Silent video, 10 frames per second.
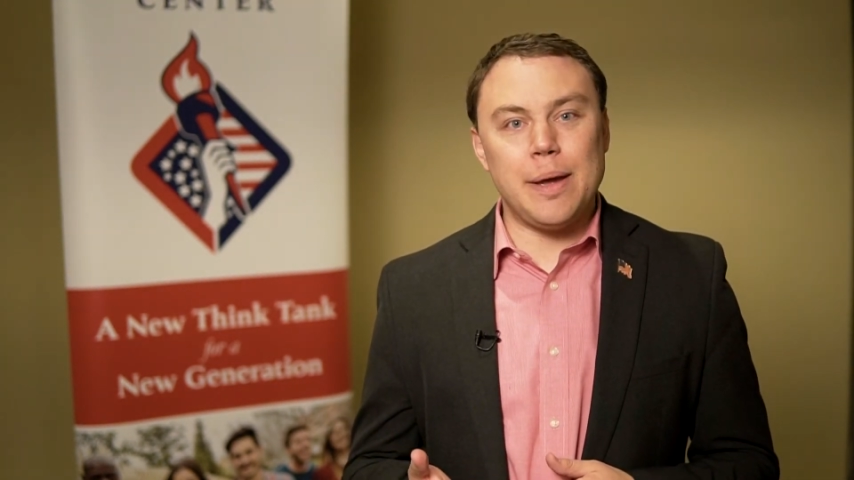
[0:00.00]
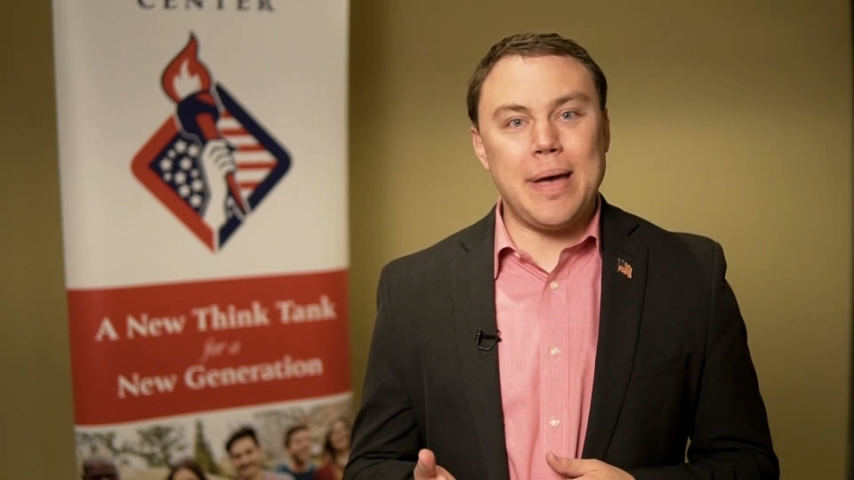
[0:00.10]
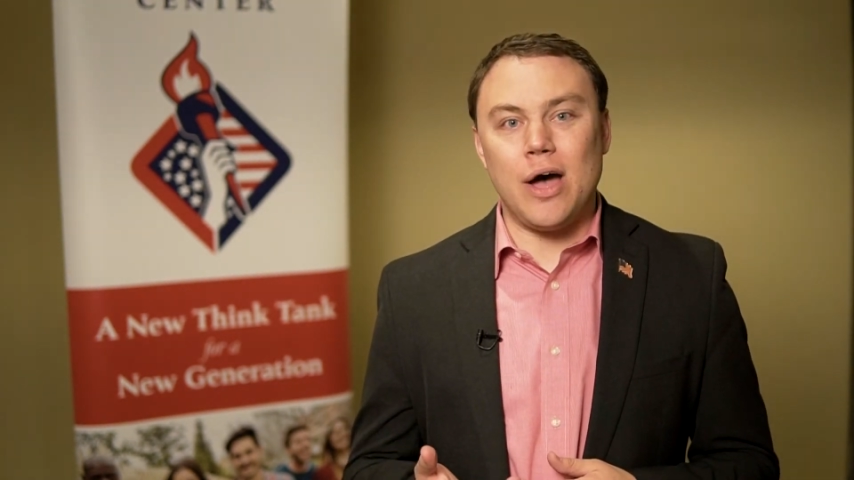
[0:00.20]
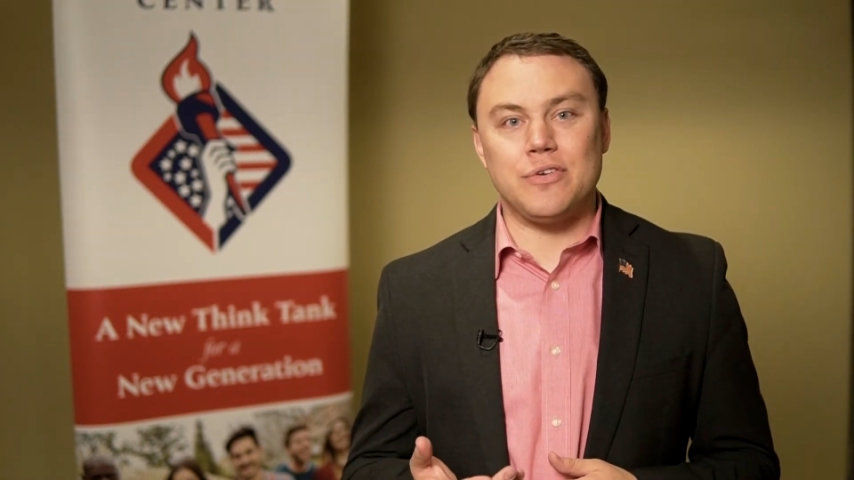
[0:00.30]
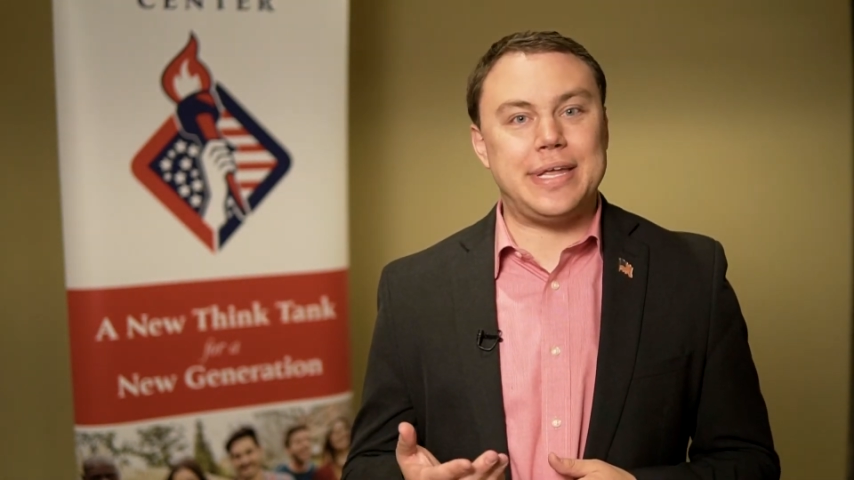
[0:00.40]

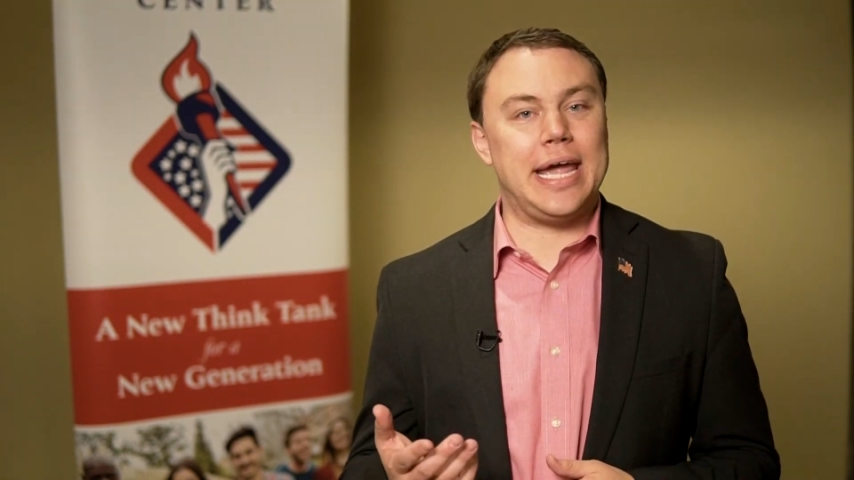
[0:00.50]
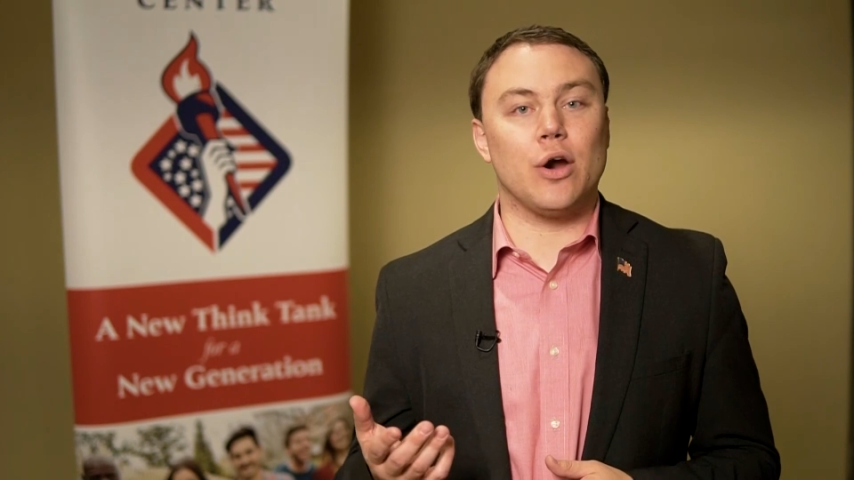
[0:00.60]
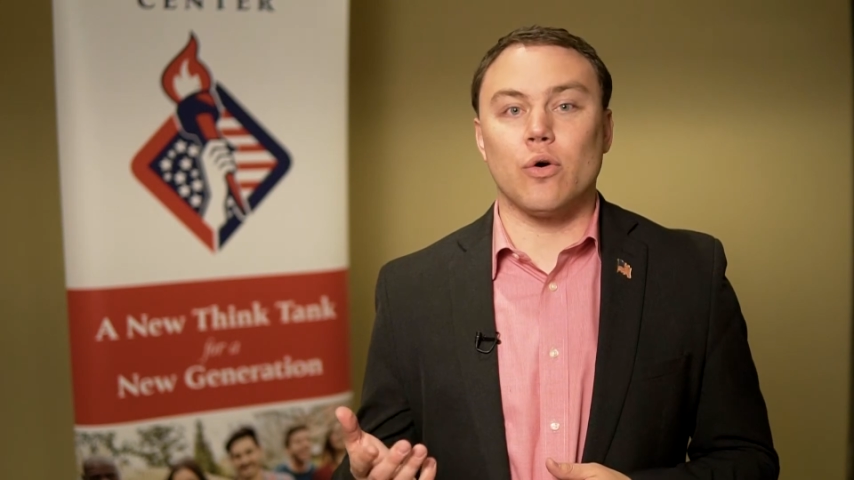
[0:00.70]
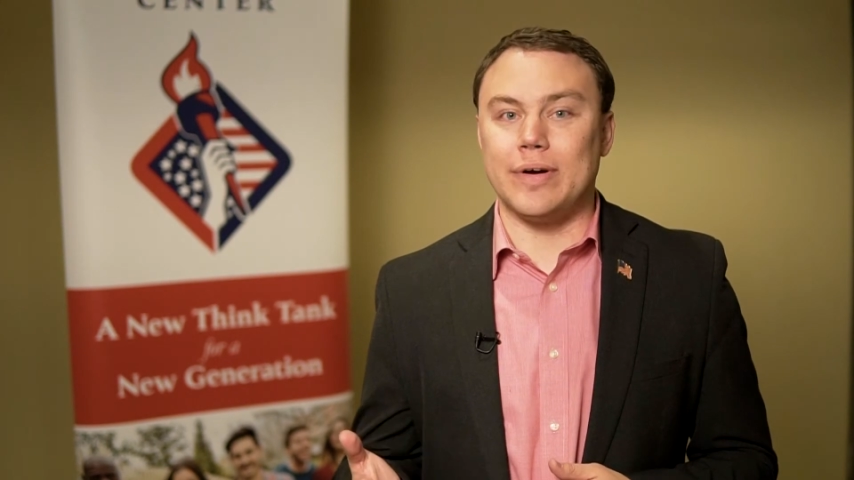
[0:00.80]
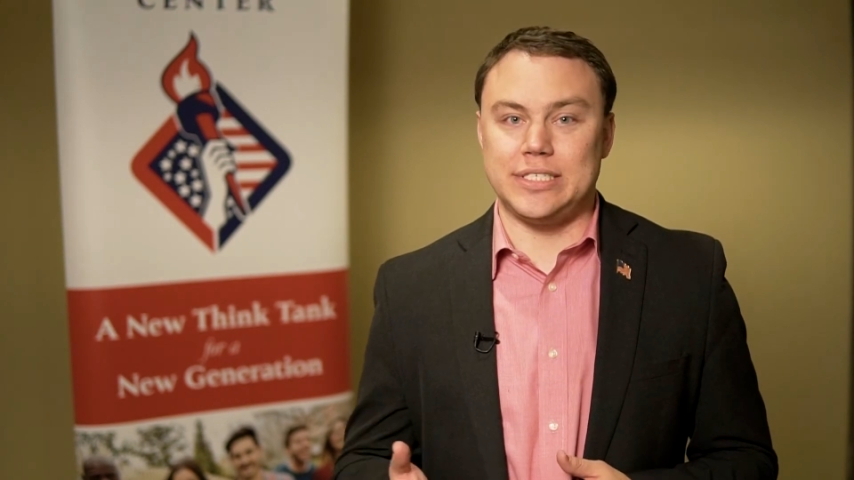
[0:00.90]
about
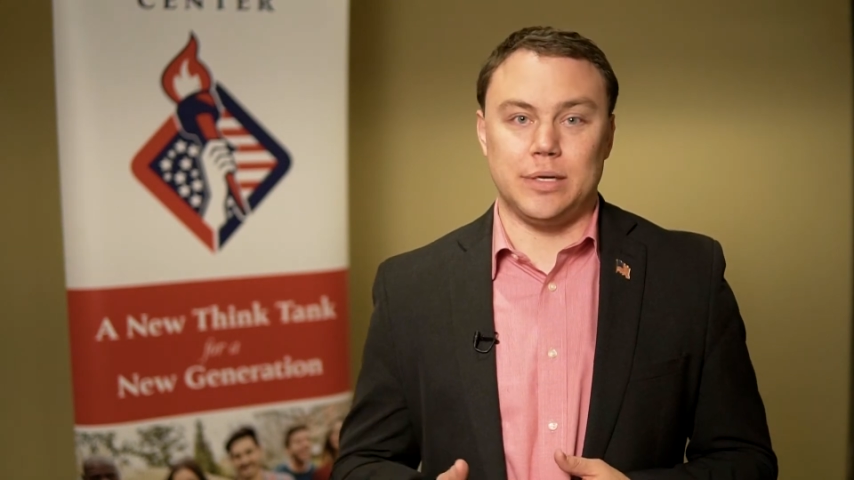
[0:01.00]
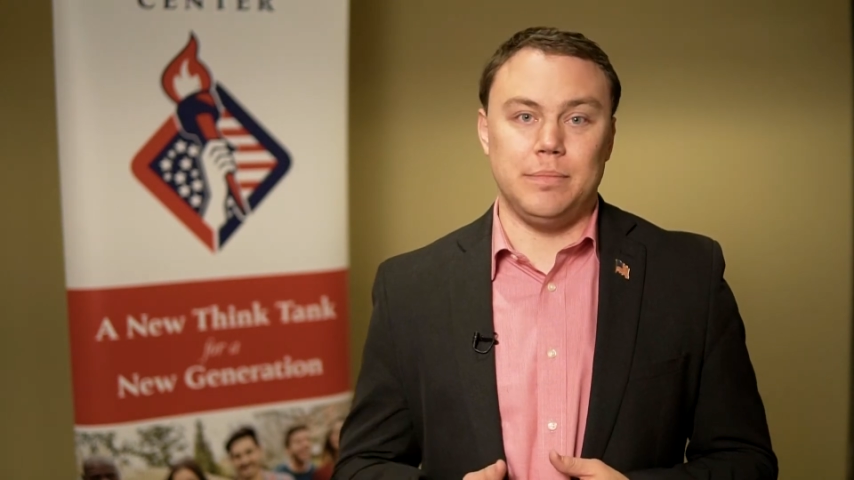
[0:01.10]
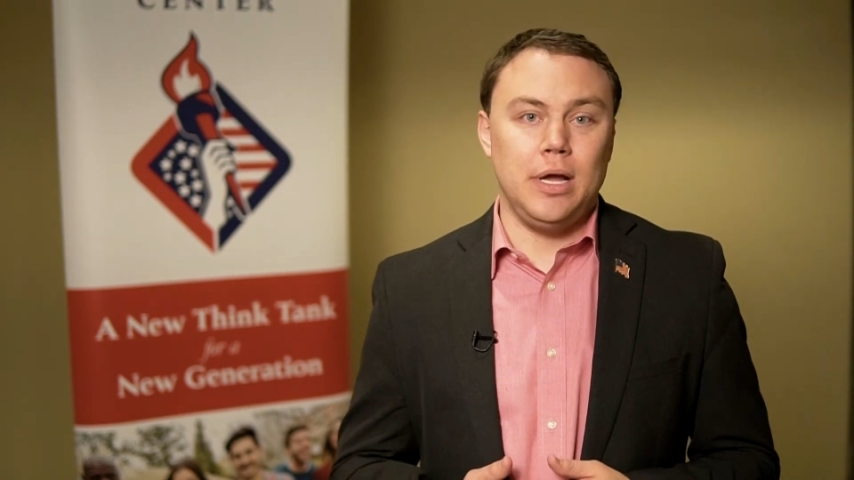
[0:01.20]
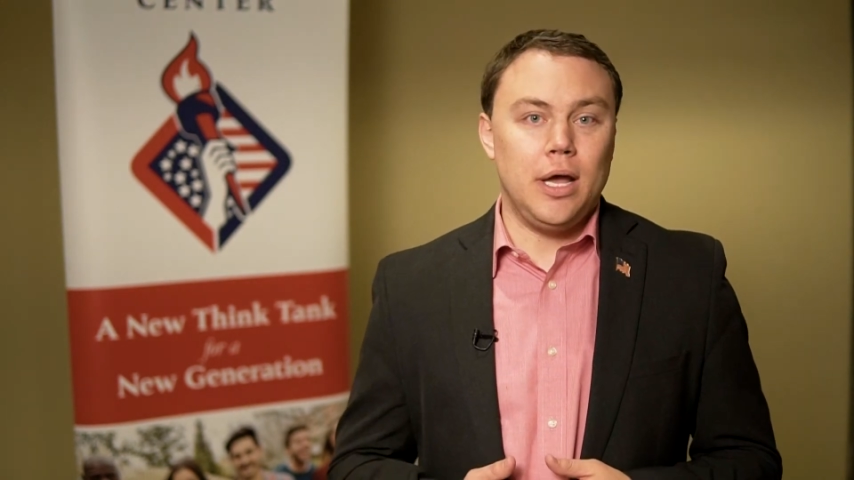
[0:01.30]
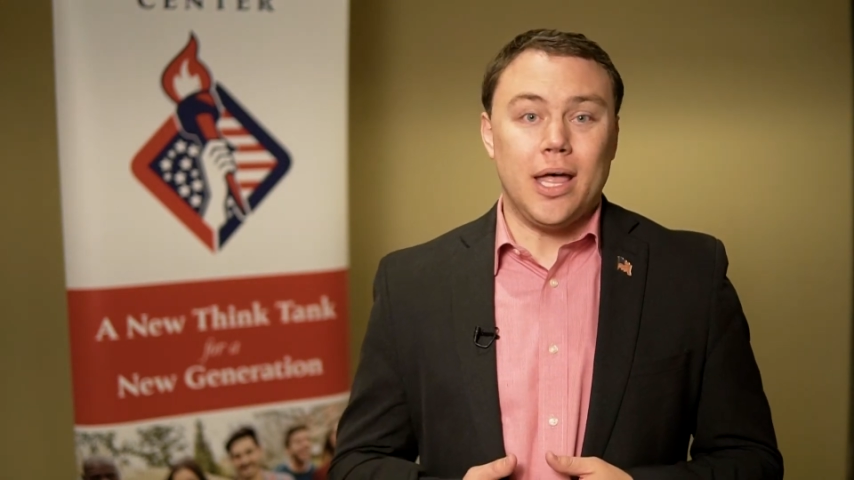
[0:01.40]
terrorism,